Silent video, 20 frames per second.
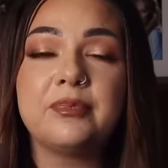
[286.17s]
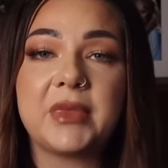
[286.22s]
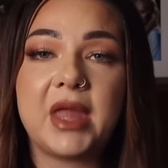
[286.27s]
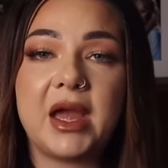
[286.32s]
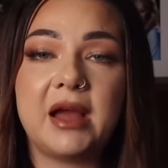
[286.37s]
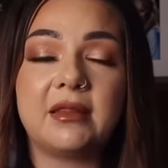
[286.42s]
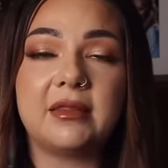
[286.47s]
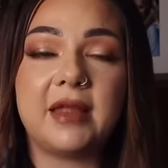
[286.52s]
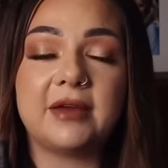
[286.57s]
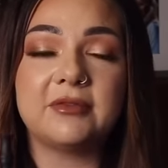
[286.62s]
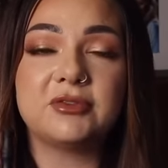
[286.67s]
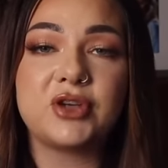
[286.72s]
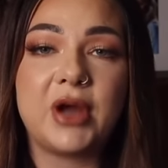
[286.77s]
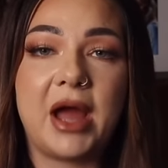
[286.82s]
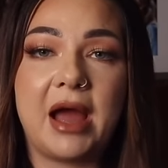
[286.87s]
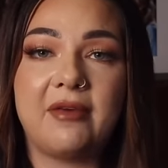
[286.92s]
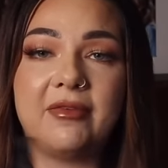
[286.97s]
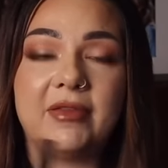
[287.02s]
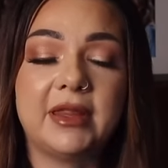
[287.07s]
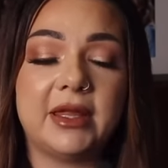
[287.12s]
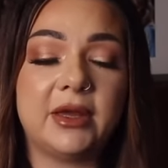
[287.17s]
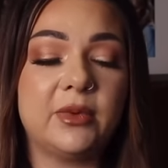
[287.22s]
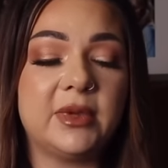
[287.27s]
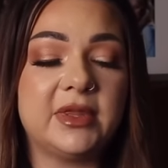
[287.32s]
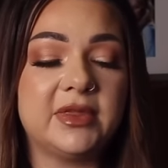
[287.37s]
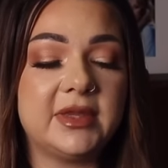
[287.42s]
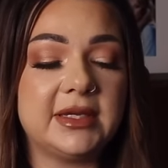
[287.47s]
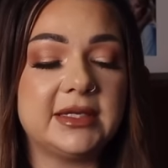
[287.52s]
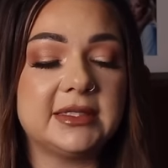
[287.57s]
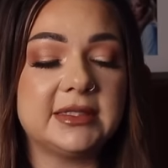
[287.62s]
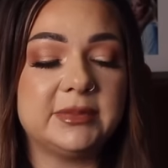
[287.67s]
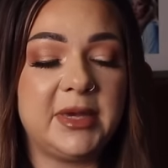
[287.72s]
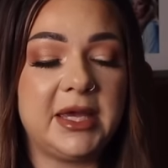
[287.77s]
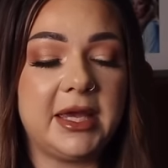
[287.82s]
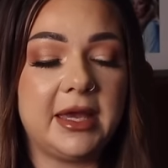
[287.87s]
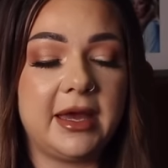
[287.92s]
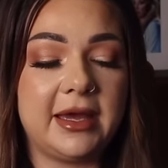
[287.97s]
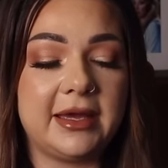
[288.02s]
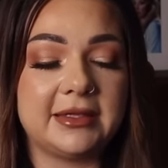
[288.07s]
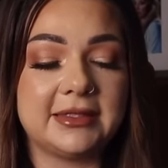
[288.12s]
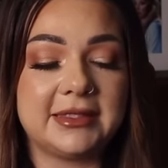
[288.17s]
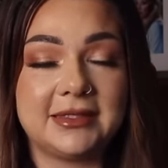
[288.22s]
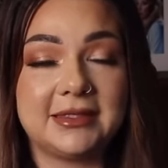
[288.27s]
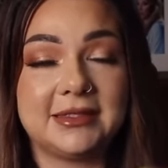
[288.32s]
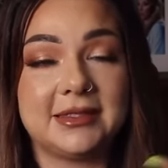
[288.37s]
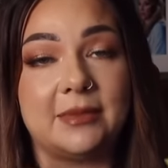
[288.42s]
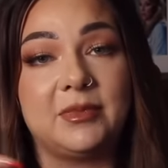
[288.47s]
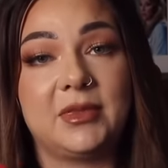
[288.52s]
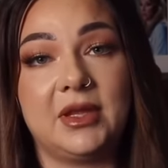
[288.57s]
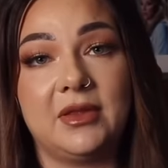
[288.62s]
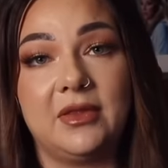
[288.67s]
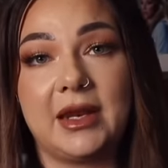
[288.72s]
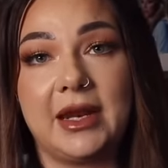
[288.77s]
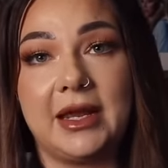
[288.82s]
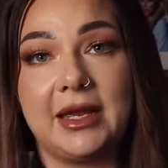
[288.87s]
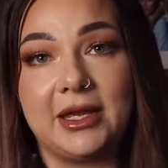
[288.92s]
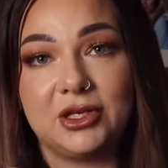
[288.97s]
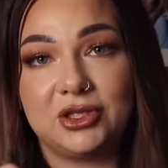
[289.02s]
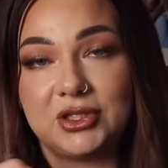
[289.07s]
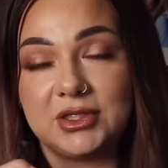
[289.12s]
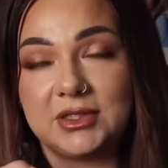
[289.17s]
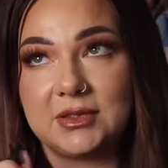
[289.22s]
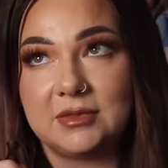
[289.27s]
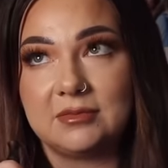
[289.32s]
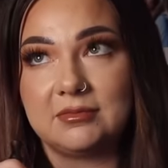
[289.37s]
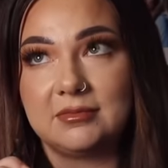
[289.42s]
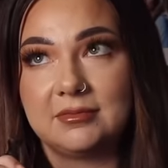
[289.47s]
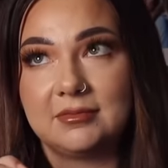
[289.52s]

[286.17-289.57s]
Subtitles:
I love traveling with this because it's something that I can just...